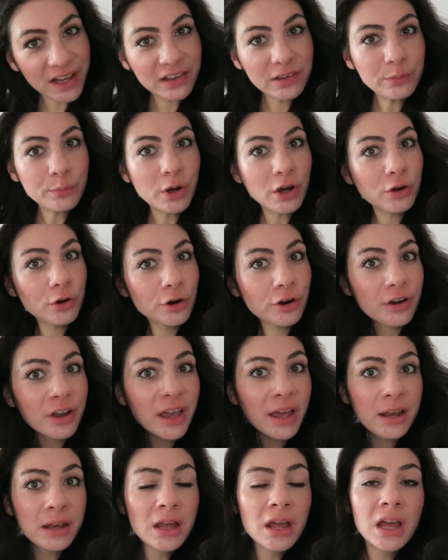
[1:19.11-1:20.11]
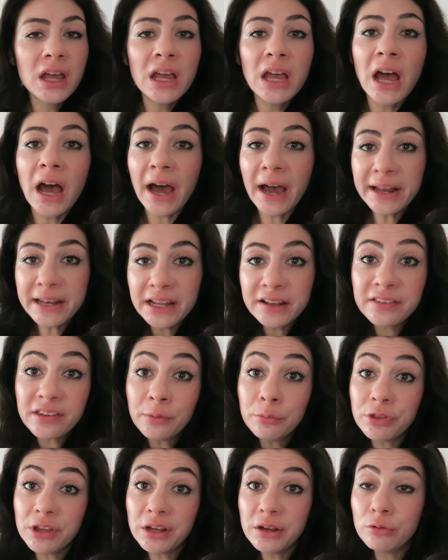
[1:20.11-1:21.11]
Fixed my hair again. I did
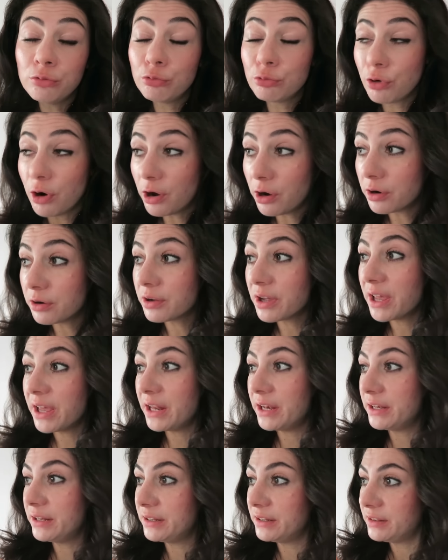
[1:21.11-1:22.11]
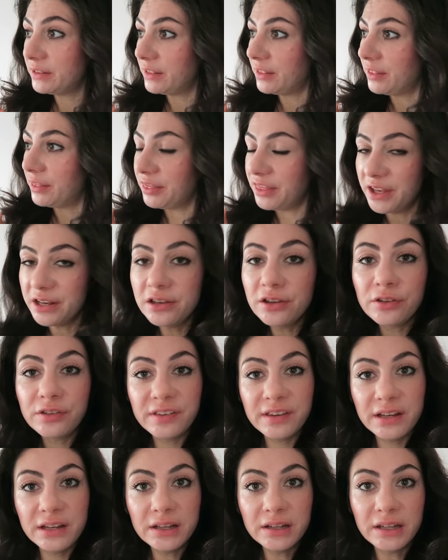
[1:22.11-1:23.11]
something wrong, and then you
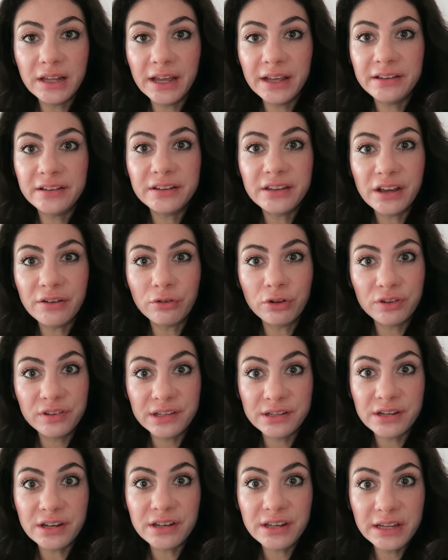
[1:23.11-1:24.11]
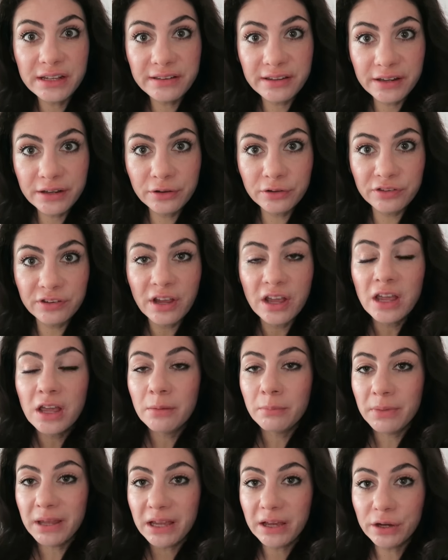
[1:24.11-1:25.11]
see like the devil's in the details,
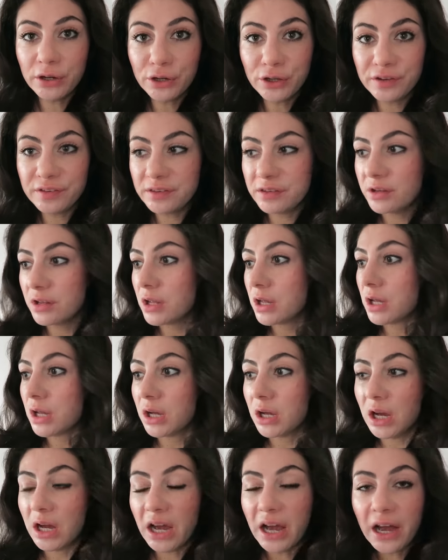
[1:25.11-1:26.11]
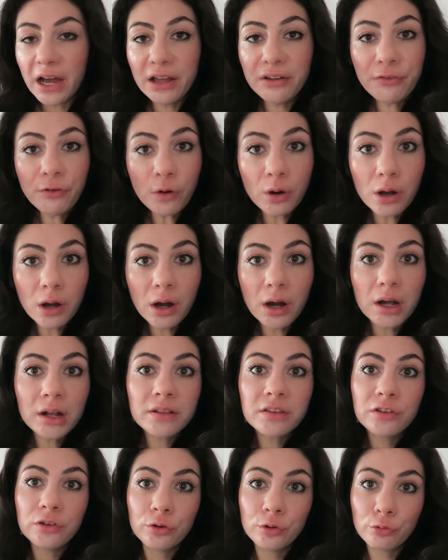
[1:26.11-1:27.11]
because I
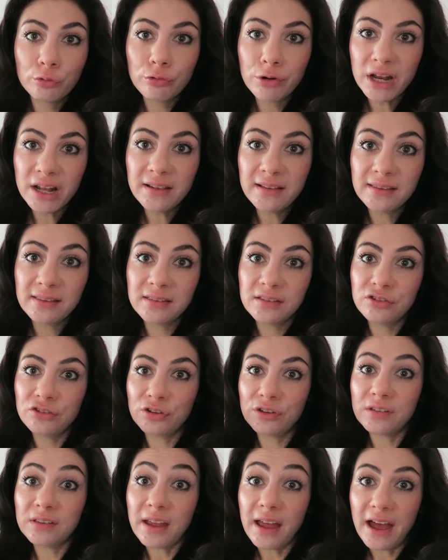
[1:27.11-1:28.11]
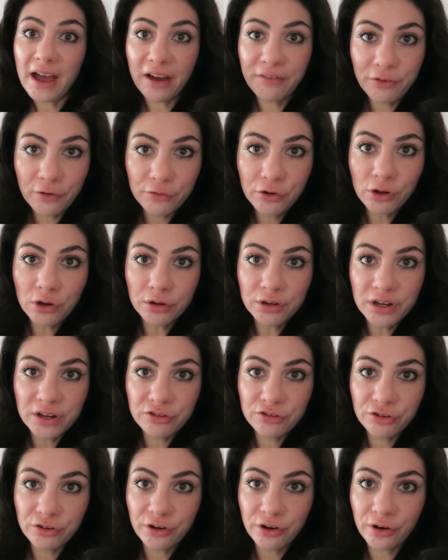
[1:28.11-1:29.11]
forgot to rinse just half of the
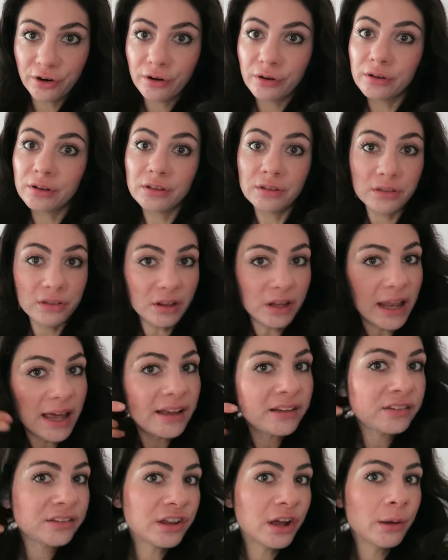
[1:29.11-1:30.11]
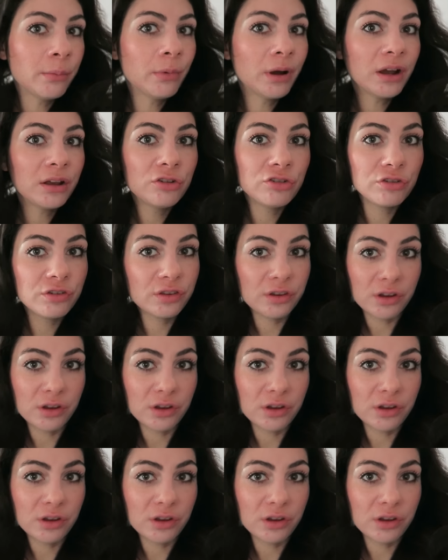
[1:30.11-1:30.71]
conditioner the last time I